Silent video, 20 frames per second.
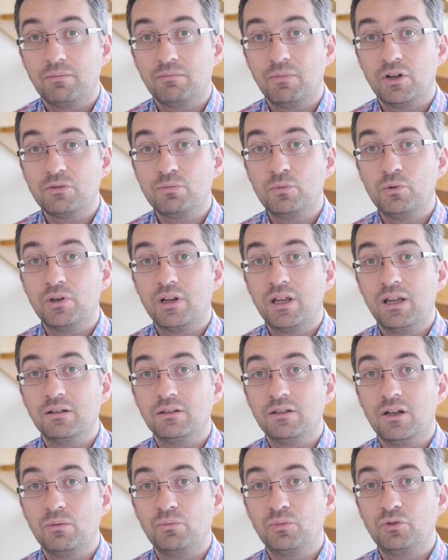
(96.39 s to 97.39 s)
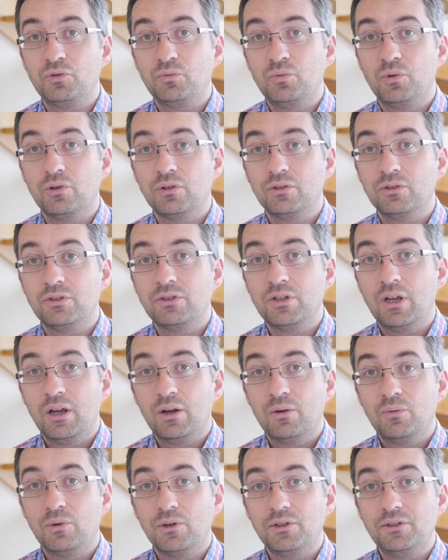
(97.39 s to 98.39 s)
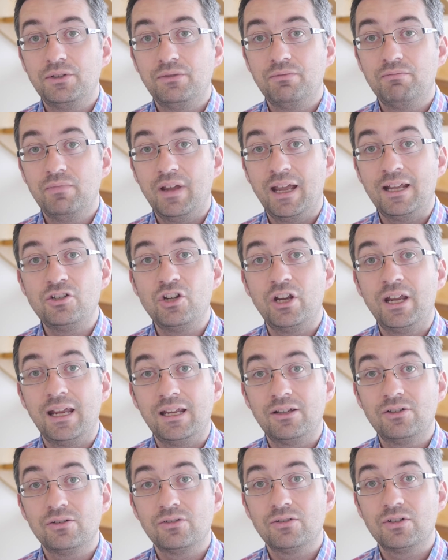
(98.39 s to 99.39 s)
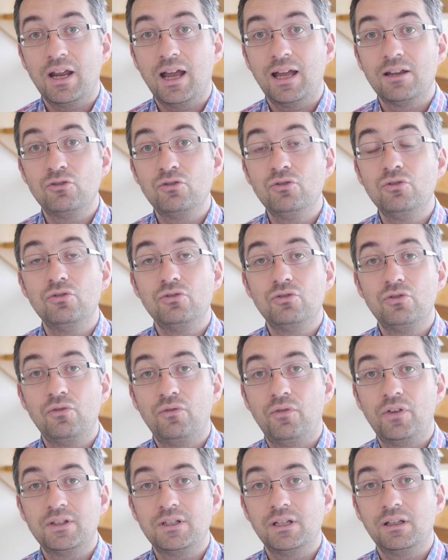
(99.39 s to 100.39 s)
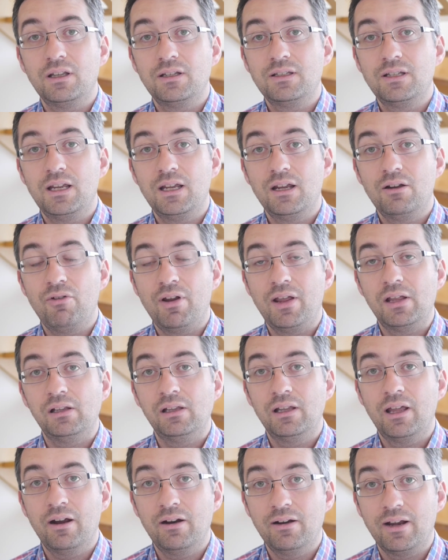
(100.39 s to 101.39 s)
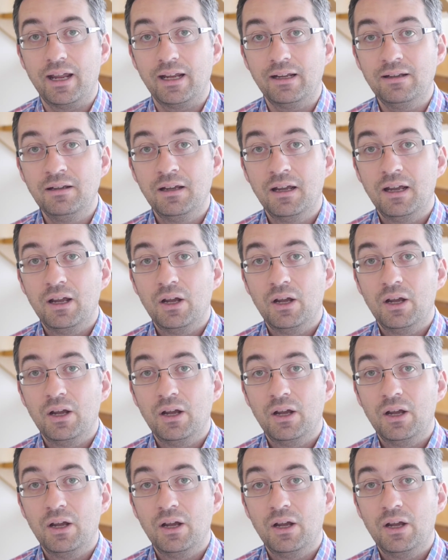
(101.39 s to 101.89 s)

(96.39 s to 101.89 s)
much more geared up towards what educators can do to facilitate great learning.